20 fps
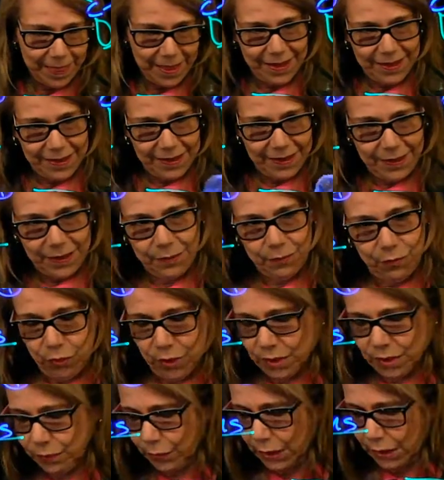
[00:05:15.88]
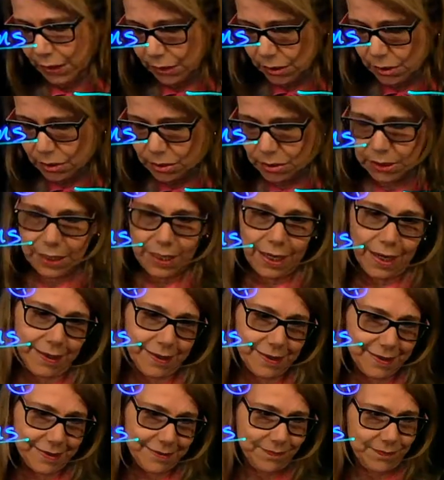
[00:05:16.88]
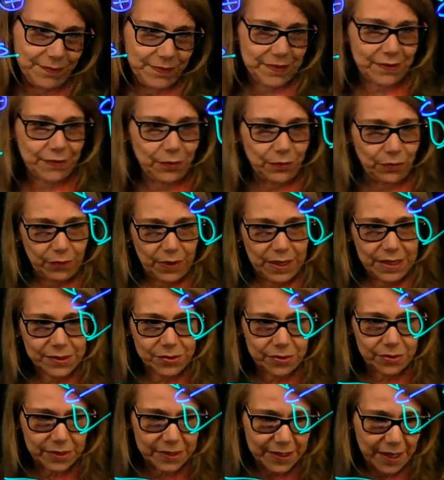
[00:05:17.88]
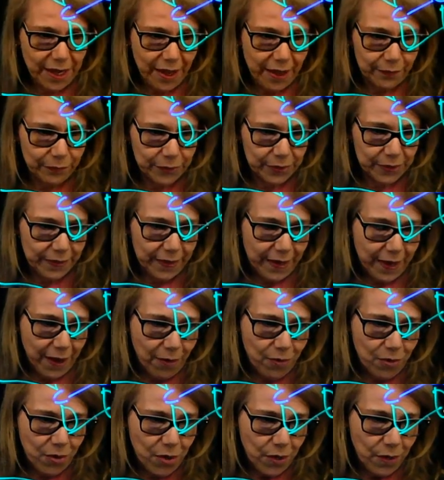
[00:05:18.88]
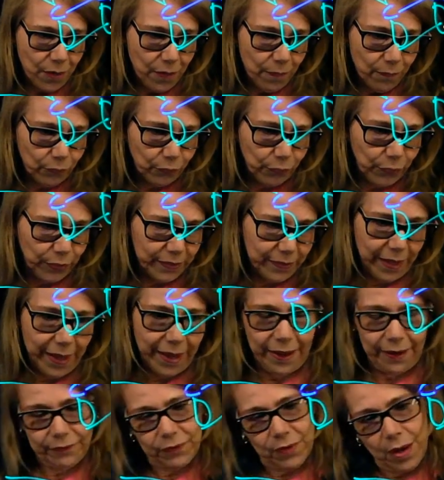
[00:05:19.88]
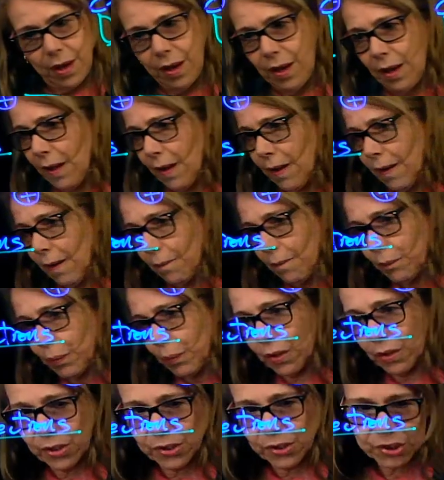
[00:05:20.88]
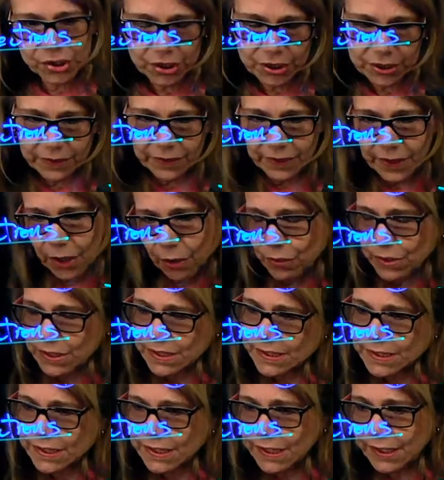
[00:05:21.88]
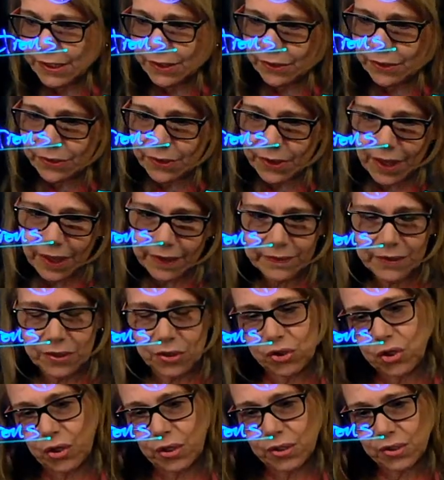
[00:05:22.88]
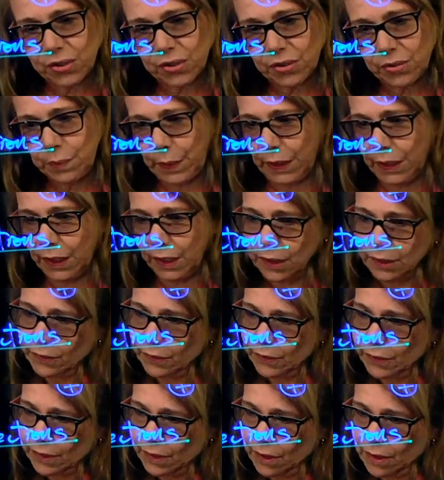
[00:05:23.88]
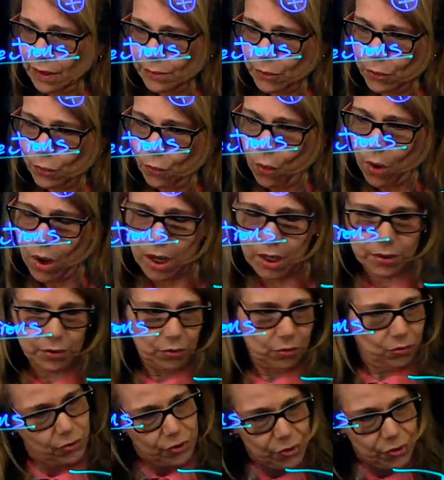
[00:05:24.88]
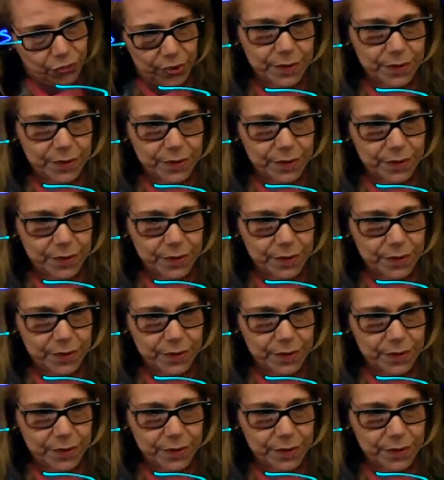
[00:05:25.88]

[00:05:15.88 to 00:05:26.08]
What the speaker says: And what would it look like? So the resonance hybrid now, we have partial, now we see here that the charge could be either in carbon 1 or 3,